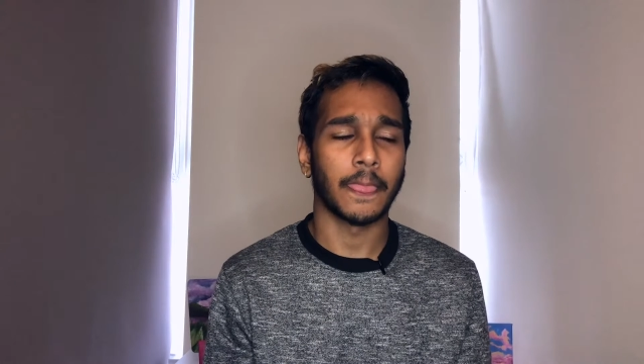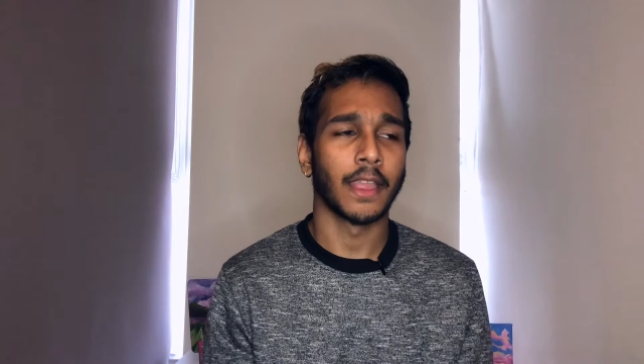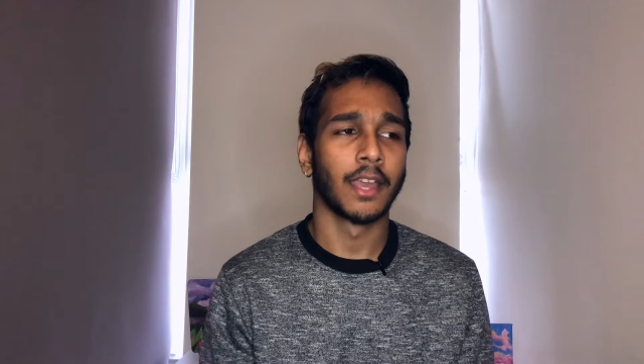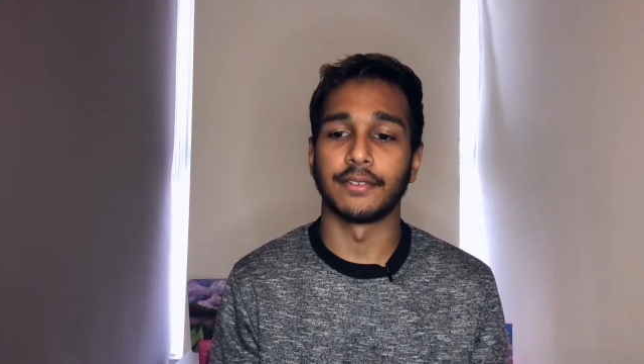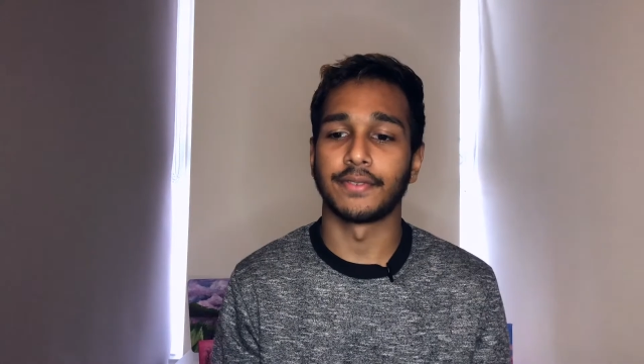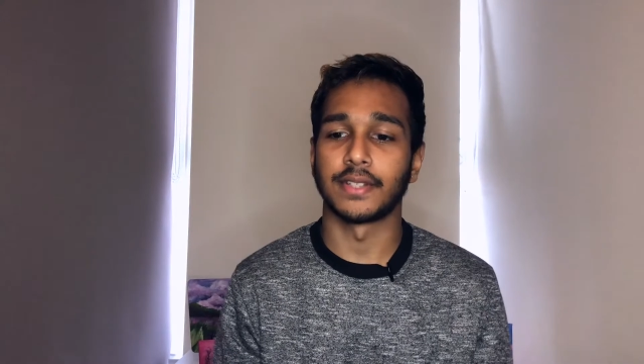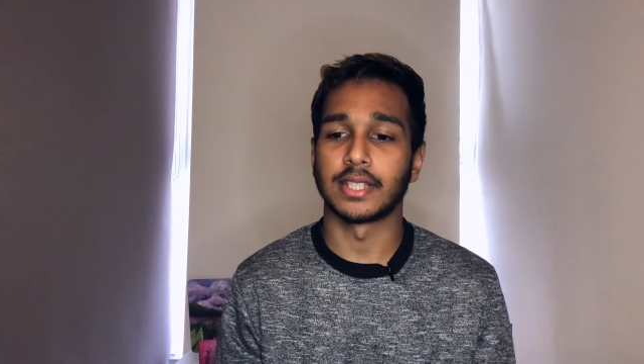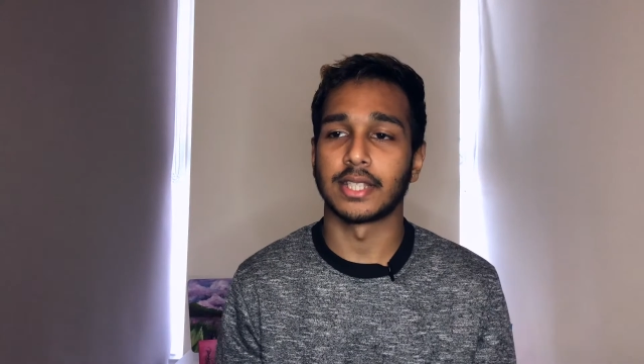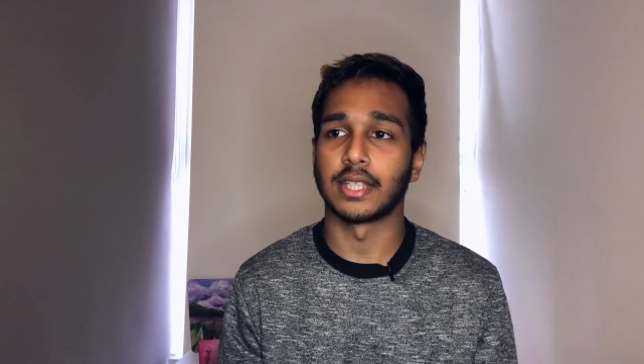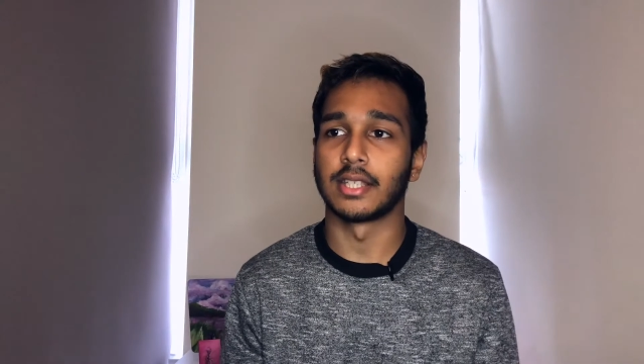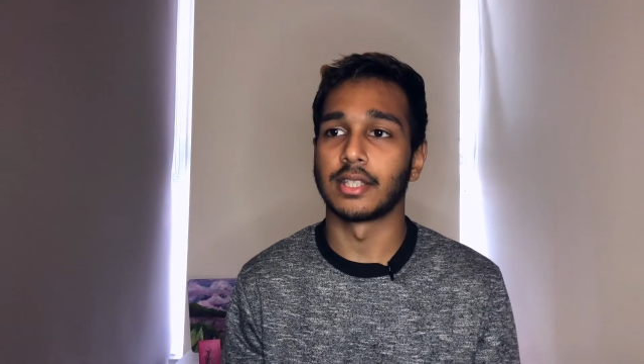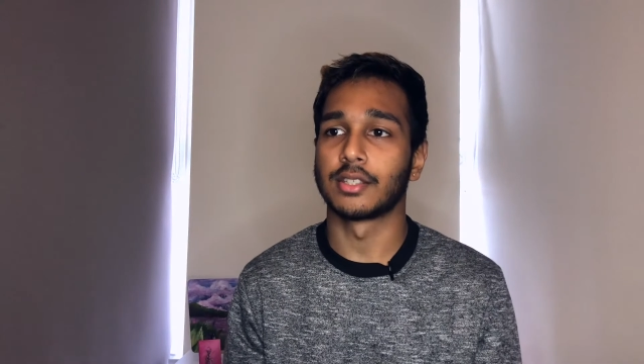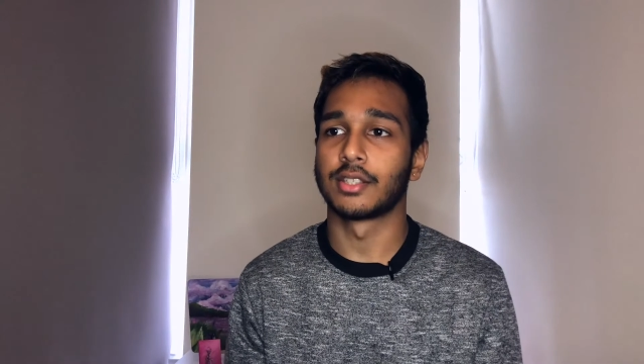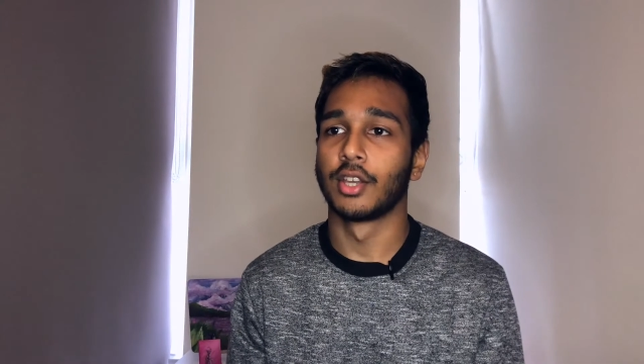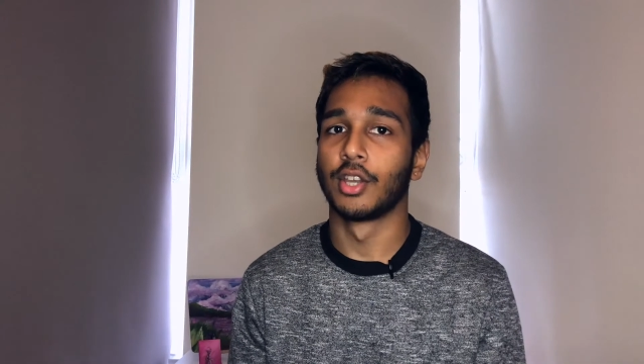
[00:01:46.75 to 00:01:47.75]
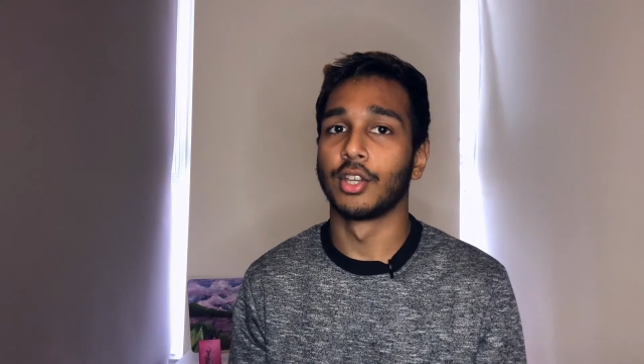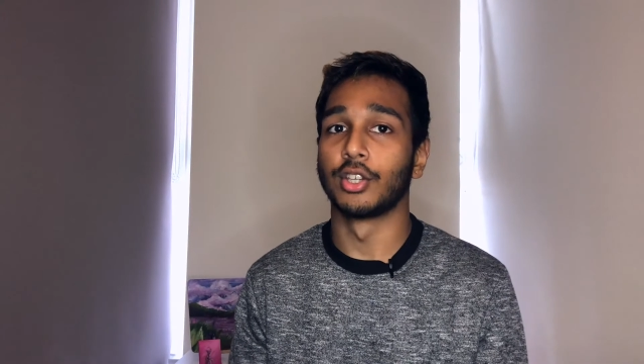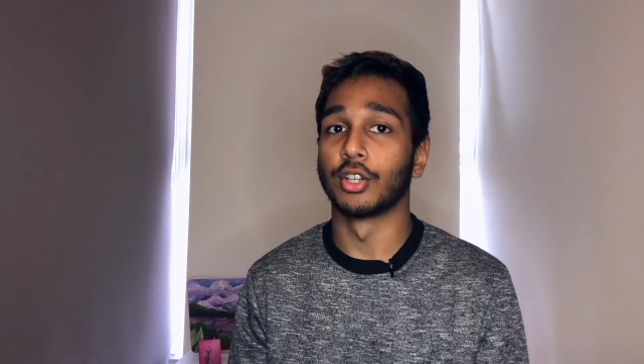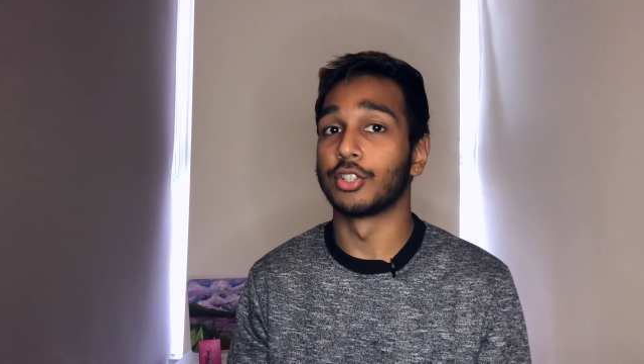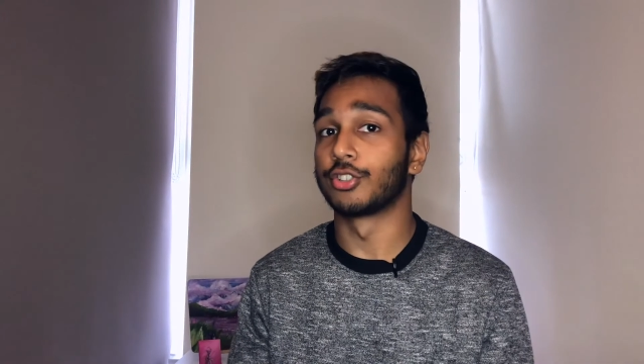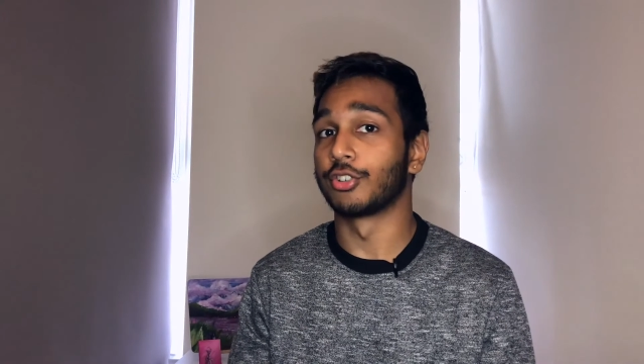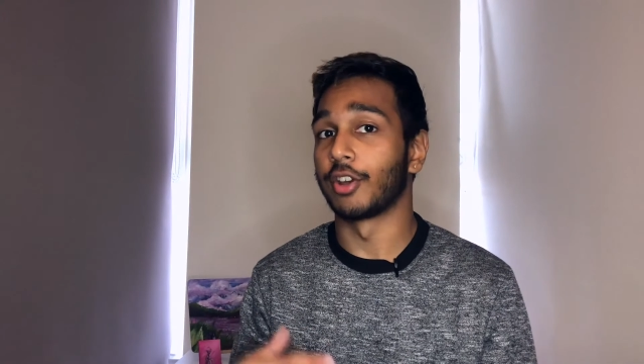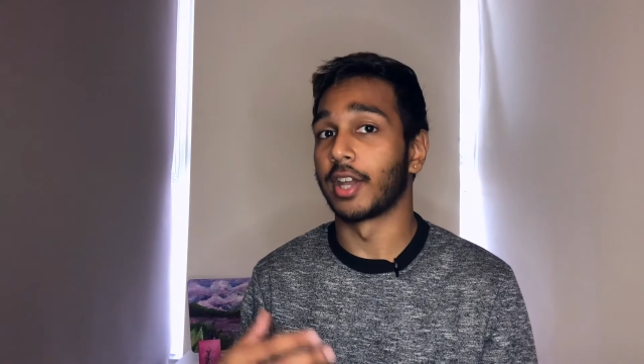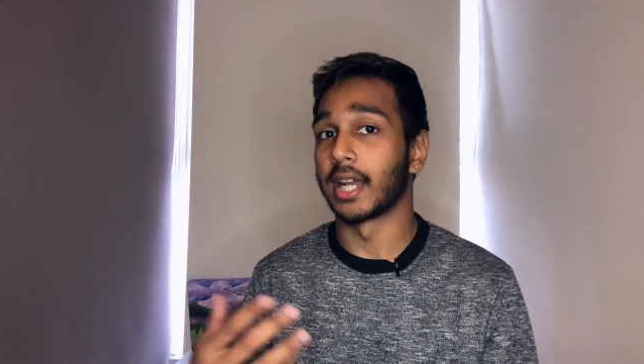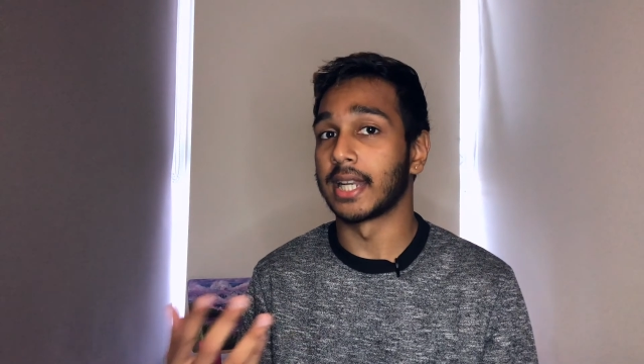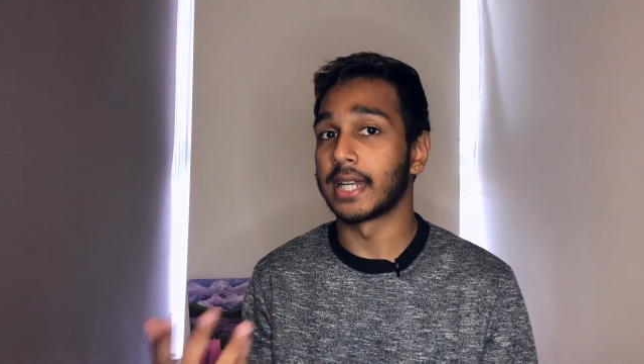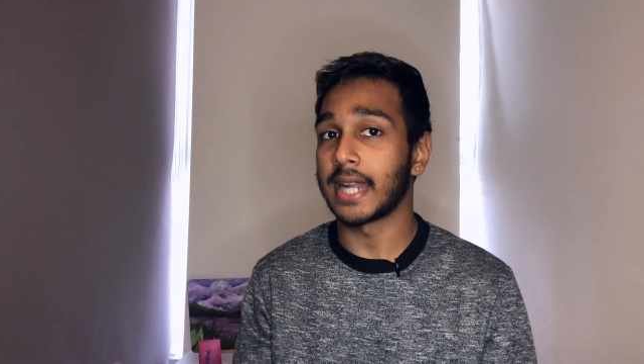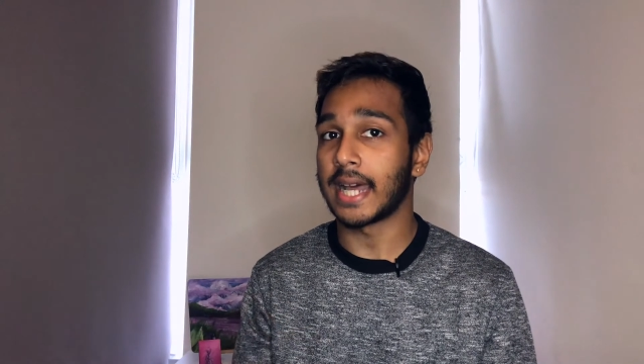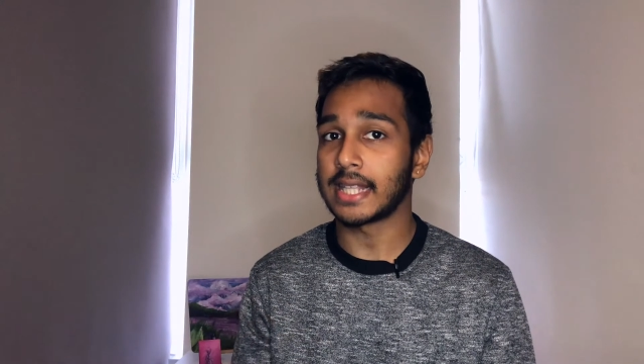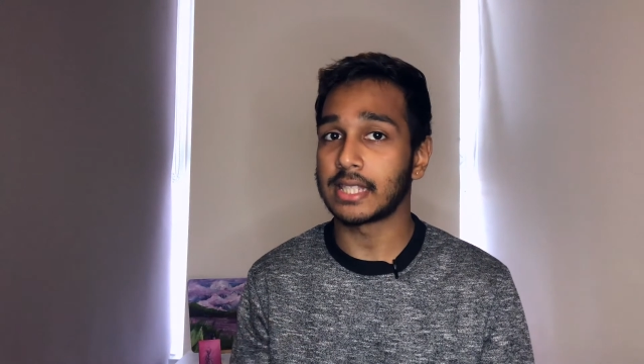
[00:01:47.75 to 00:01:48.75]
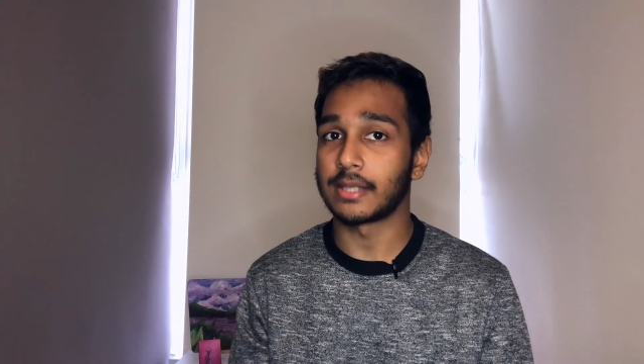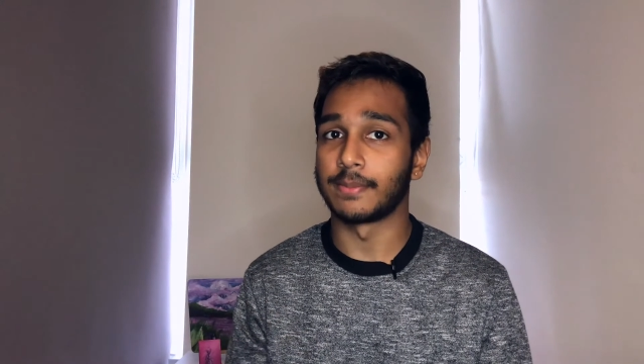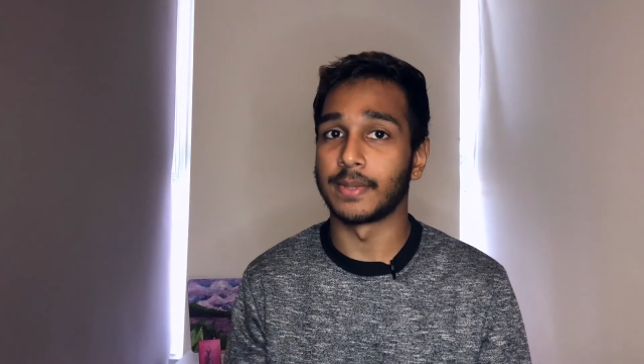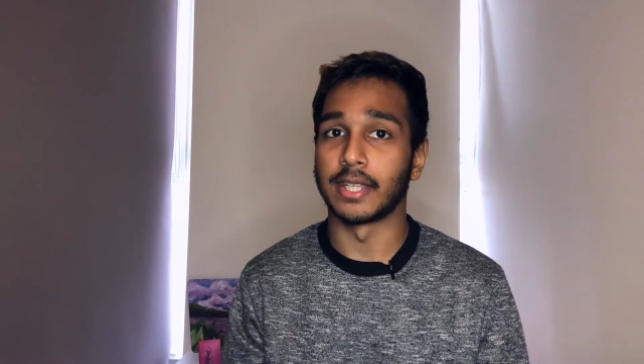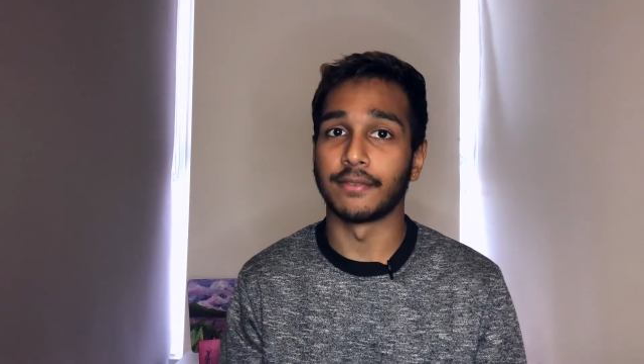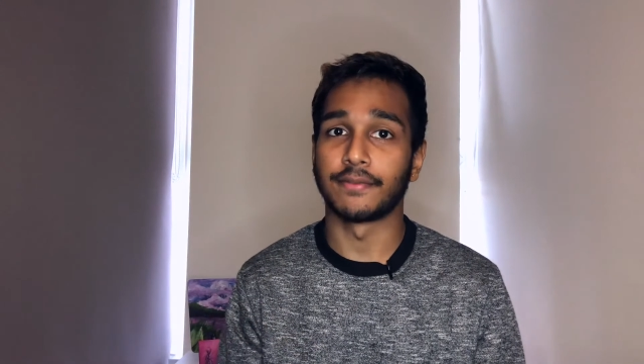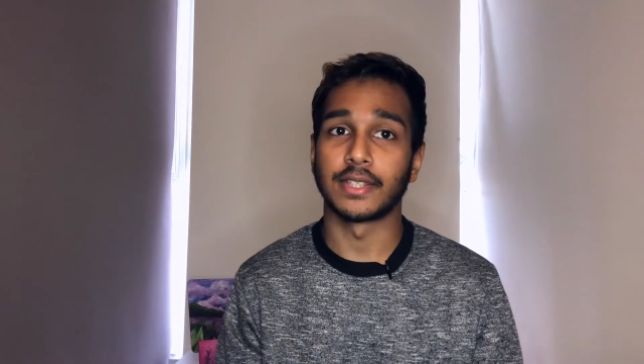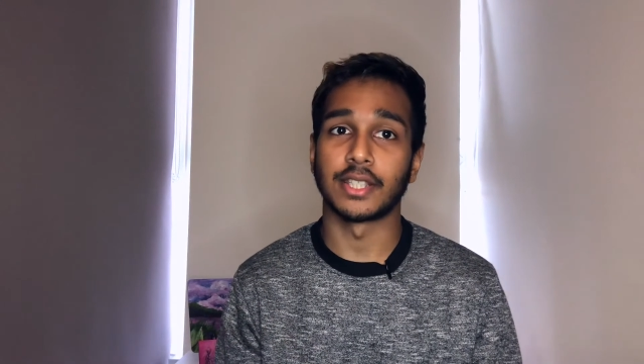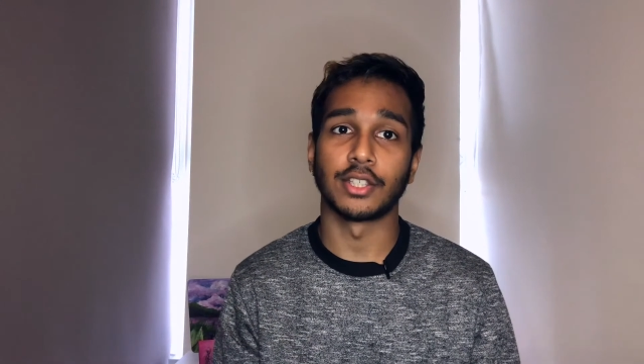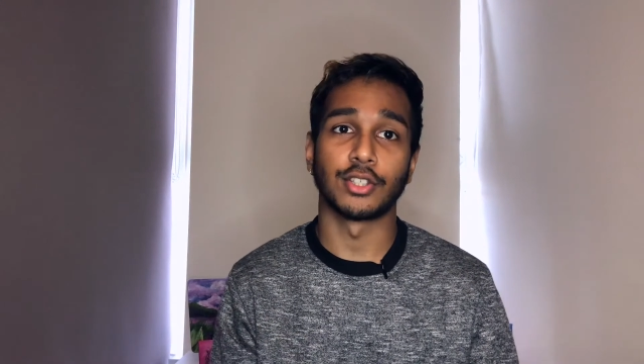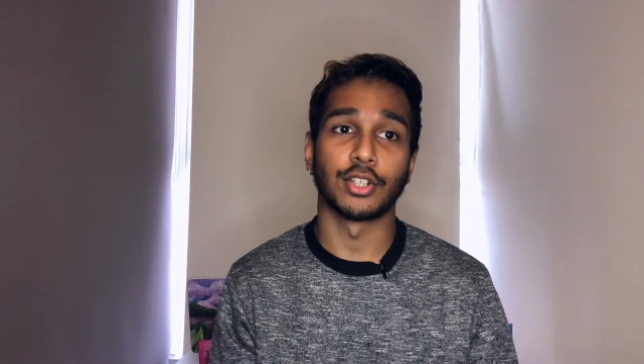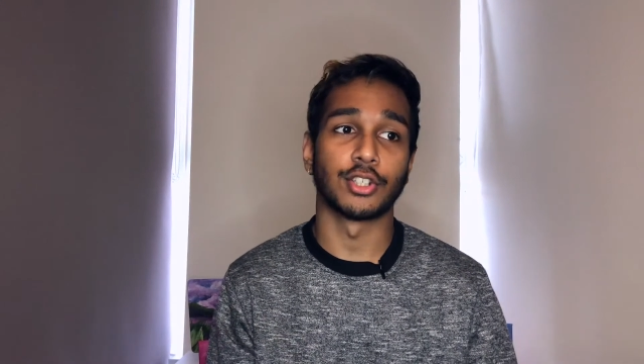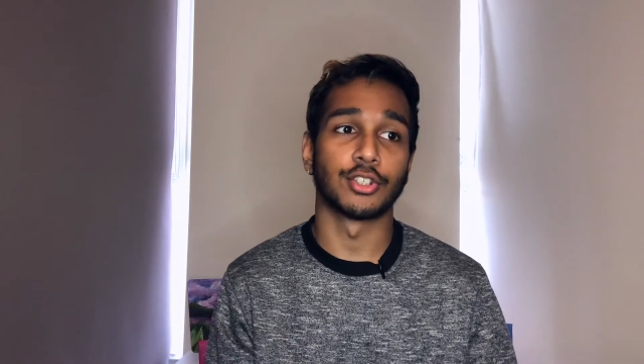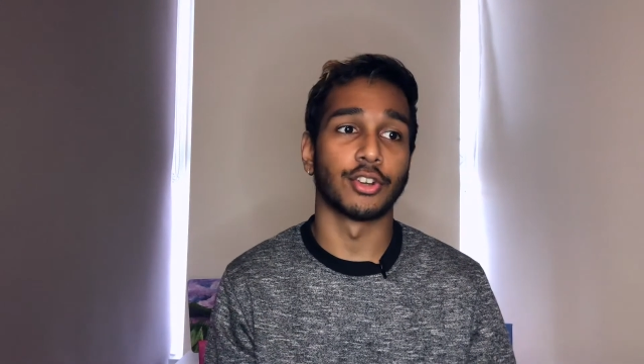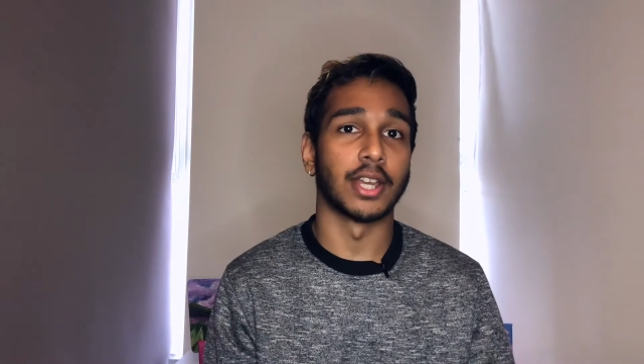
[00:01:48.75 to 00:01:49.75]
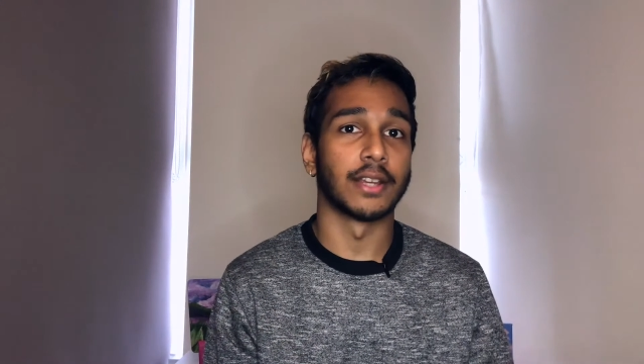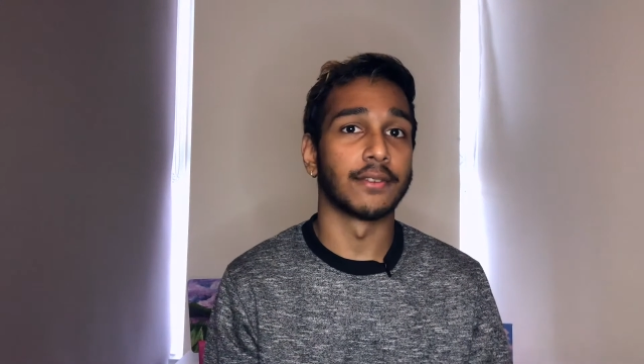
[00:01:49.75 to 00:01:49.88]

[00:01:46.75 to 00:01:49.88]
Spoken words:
If it is you're drawing anatomy, if it is you're drawing